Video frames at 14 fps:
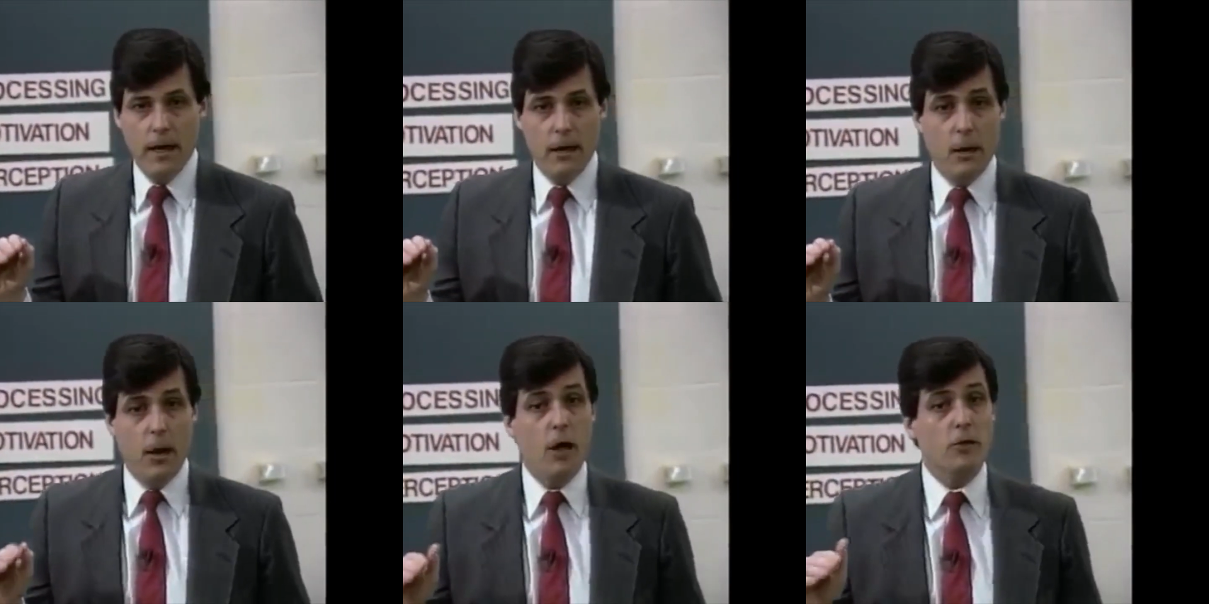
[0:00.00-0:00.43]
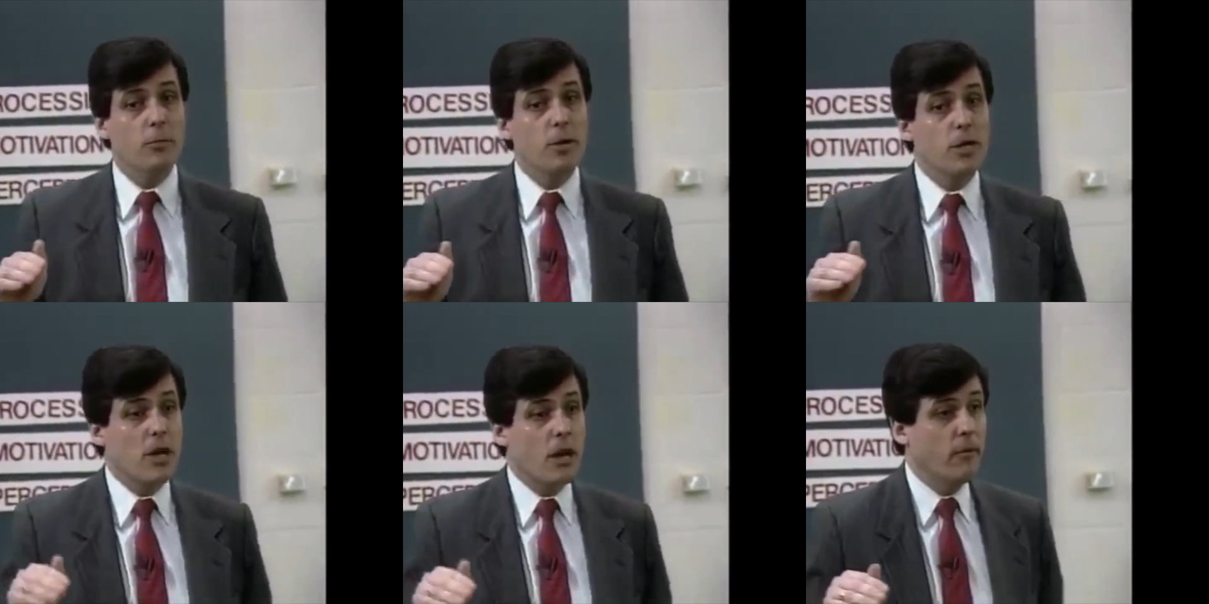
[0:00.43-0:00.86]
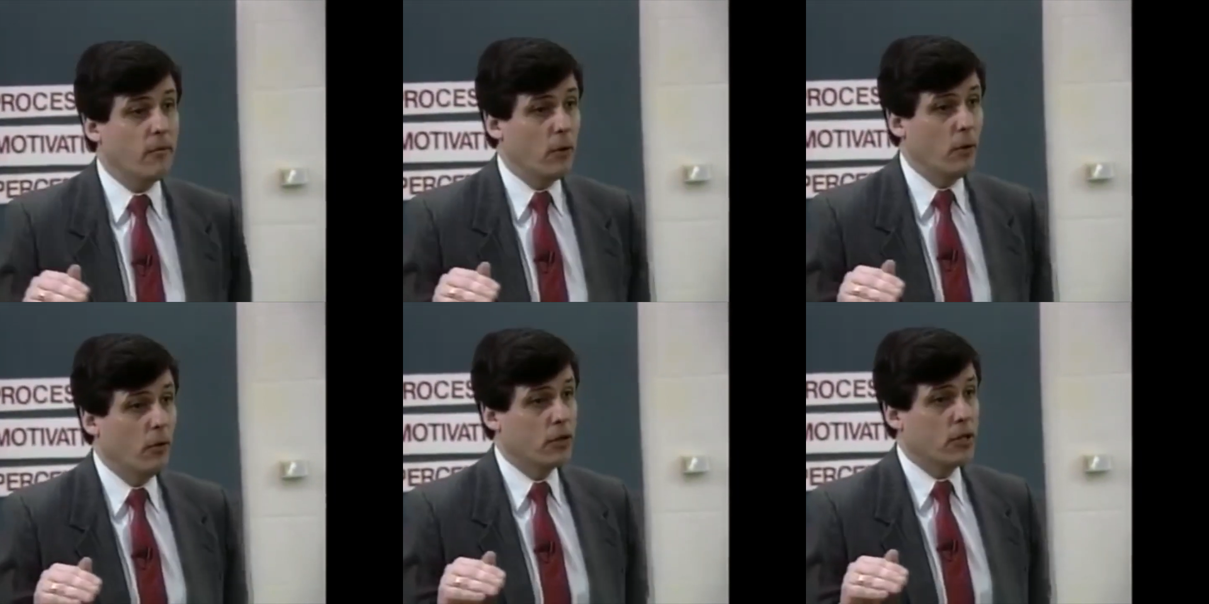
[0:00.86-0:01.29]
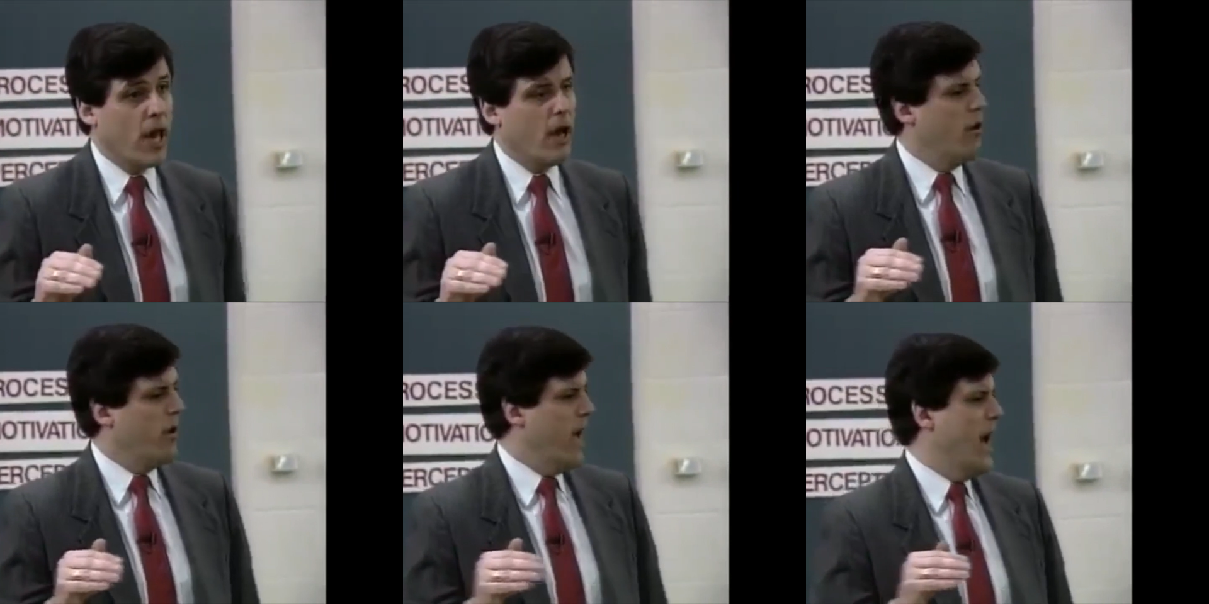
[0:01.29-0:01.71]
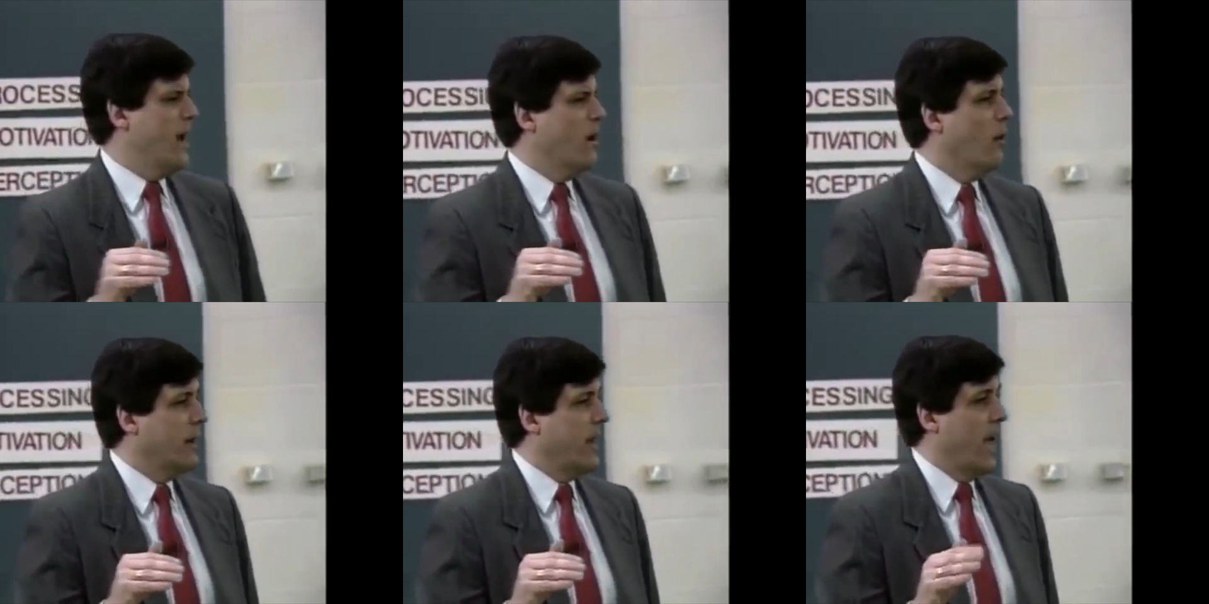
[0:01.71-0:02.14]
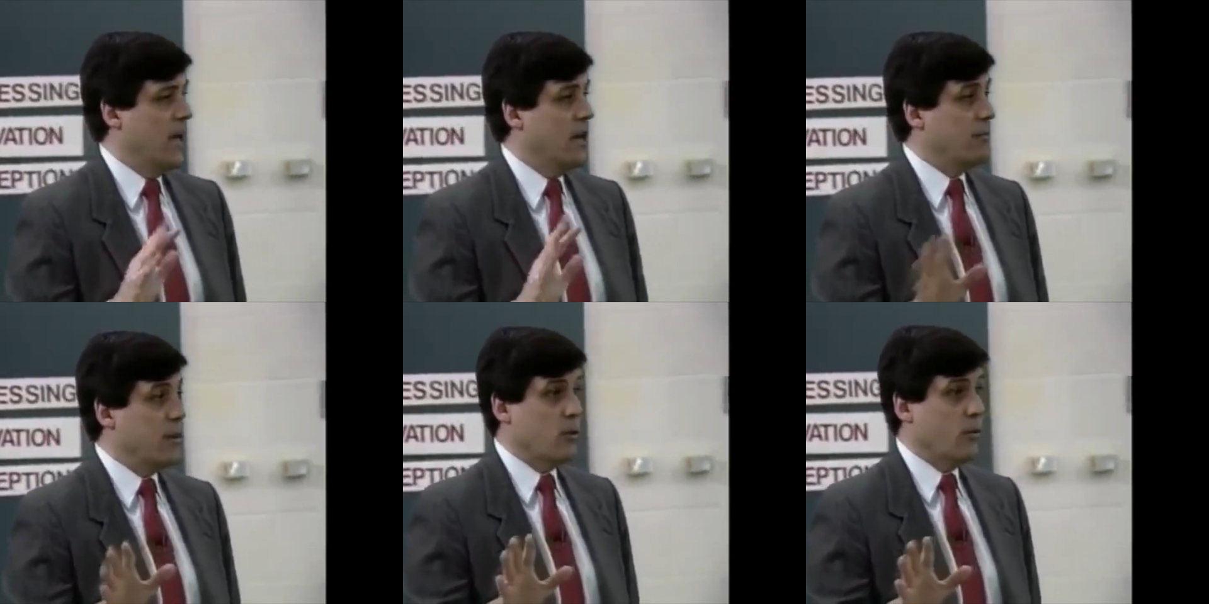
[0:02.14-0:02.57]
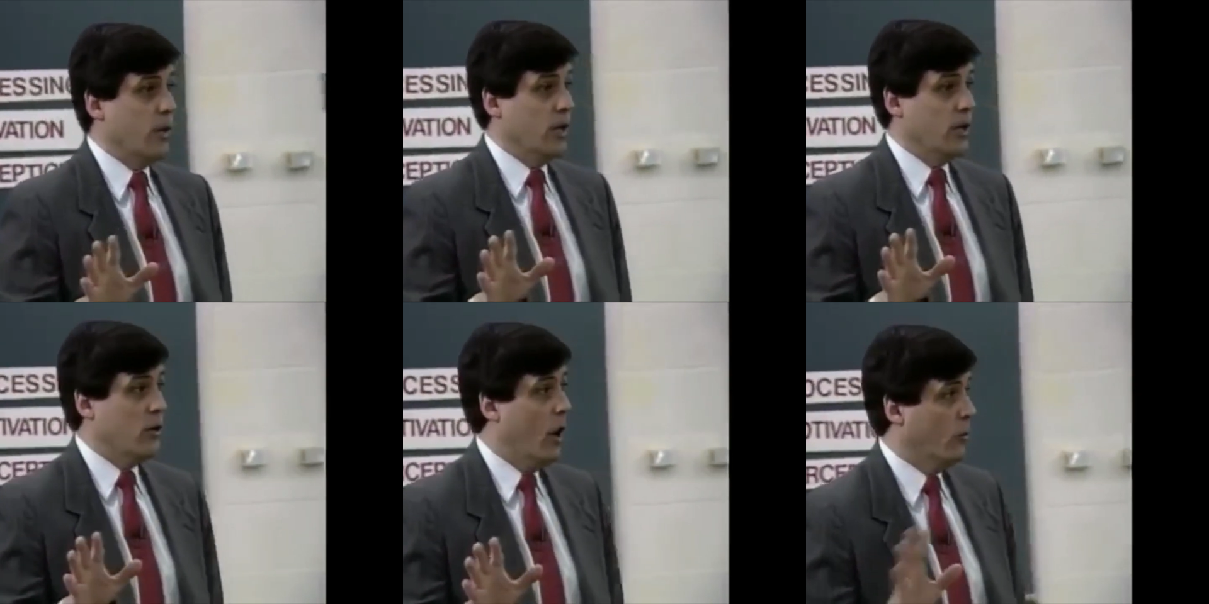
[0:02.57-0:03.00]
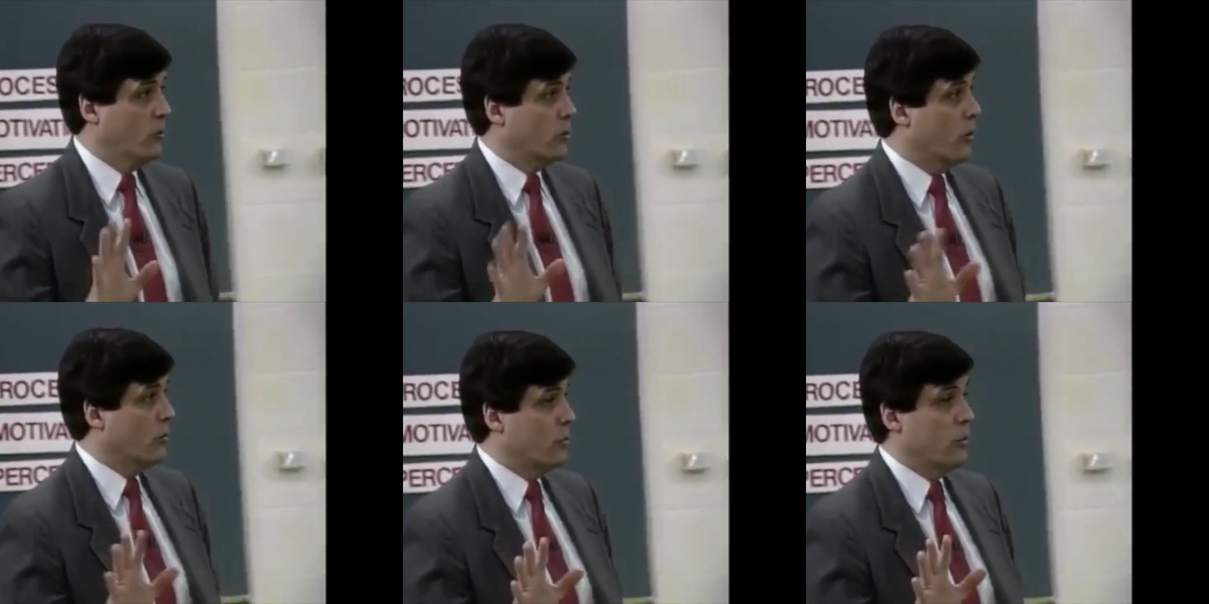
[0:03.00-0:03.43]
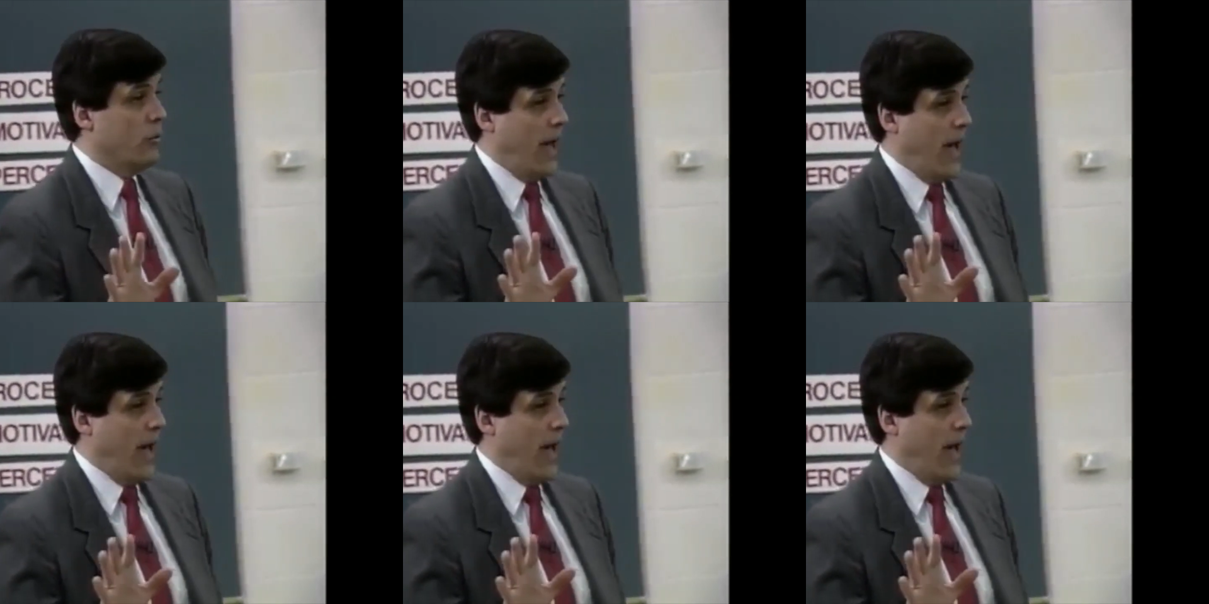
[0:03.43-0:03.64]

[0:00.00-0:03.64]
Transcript: There'll also be some of you who will say, "Oh yeah, I know what that is," but you really don't. Don't do